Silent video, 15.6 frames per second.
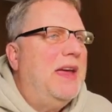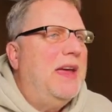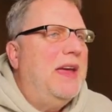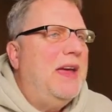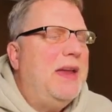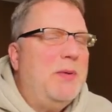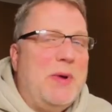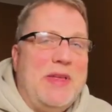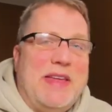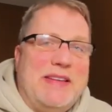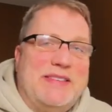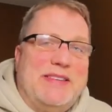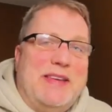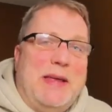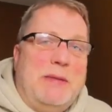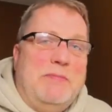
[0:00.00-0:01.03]
Anyway,
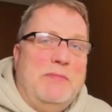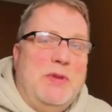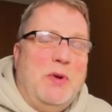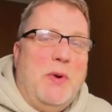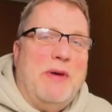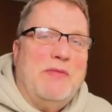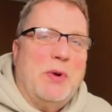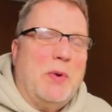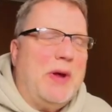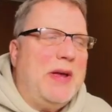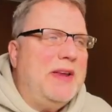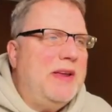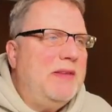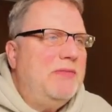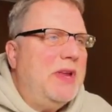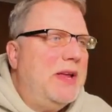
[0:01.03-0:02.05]
that's it. You have a great
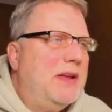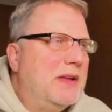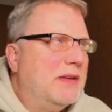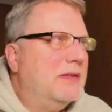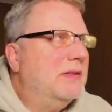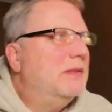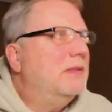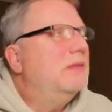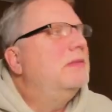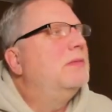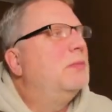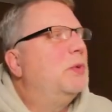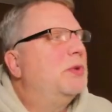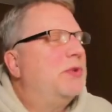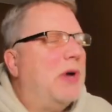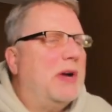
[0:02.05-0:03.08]
evening, and
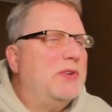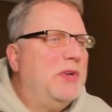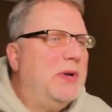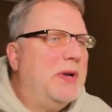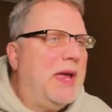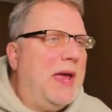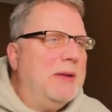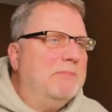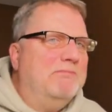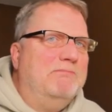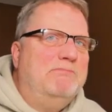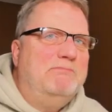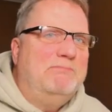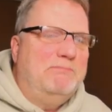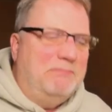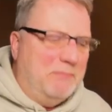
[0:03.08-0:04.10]
we'll talk to you again.
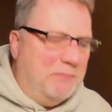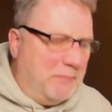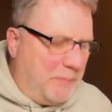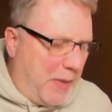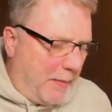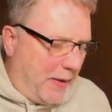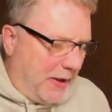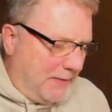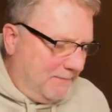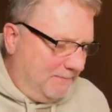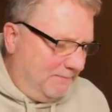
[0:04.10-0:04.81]
Bye-bye.